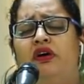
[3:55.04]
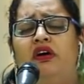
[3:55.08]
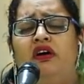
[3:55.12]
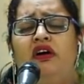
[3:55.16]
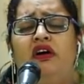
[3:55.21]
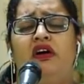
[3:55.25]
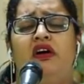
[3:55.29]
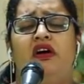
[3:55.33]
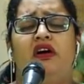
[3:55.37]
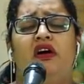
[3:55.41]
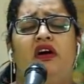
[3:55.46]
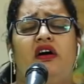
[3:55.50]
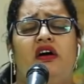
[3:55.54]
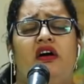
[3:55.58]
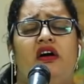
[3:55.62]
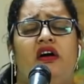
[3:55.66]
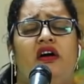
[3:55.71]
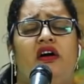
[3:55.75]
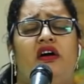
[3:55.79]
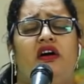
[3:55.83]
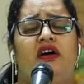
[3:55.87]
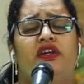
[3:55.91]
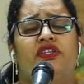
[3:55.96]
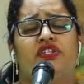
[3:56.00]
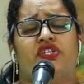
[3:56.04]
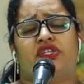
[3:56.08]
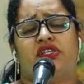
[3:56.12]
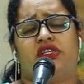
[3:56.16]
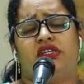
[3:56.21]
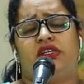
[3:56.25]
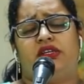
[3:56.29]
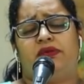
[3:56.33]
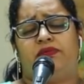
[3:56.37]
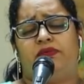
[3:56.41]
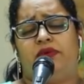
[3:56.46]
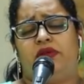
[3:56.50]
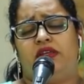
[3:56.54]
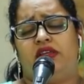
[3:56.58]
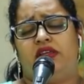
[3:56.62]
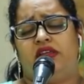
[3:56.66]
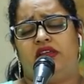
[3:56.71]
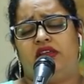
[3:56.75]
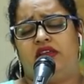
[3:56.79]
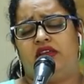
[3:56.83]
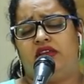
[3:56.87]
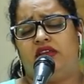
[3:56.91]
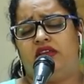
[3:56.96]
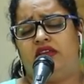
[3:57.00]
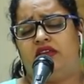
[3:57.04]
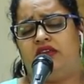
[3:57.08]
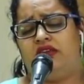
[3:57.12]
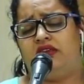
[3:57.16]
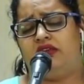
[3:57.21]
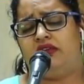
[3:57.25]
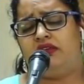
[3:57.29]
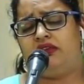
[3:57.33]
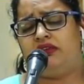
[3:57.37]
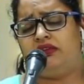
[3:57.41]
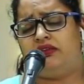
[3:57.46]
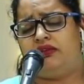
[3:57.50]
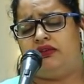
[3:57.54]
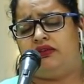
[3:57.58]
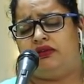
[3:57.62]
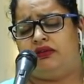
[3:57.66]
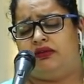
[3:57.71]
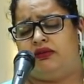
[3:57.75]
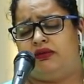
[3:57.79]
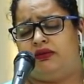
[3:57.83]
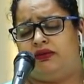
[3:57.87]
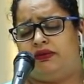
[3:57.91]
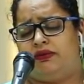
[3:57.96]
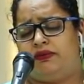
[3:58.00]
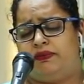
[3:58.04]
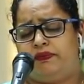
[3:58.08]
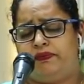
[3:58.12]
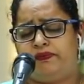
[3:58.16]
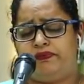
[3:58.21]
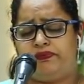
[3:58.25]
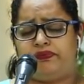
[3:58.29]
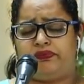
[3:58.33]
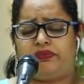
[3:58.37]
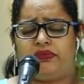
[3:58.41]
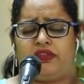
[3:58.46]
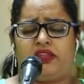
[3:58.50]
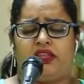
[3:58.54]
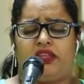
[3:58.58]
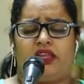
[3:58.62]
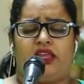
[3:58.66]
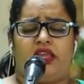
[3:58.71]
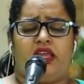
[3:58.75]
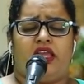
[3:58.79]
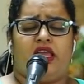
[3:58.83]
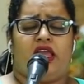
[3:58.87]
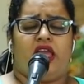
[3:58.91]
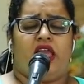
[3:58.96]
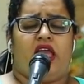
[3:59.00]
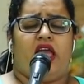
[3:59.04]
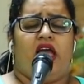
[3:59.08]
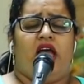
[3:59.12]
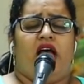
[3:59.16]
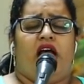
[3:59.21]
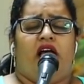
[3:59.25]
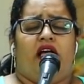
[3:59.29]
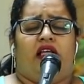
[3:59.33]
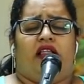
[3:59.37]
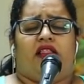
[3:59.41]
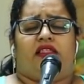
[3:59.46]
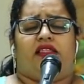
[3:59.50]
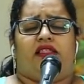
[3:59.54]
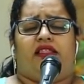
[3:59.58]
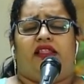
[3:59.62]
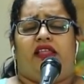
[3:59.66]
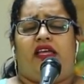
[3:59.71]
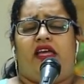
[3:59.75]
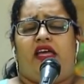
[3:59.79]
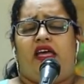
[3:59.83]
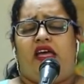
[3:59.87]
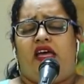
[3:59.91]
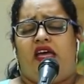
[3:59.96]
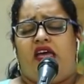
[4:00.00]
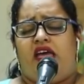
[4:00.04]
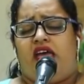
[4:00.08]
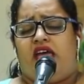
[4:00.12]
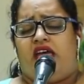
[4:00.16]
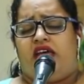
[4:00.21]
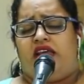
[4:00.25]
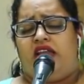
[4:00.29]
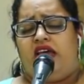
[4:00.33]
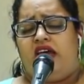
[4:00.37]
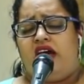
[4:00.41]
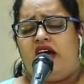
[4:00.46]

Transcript: This person isn't speaking.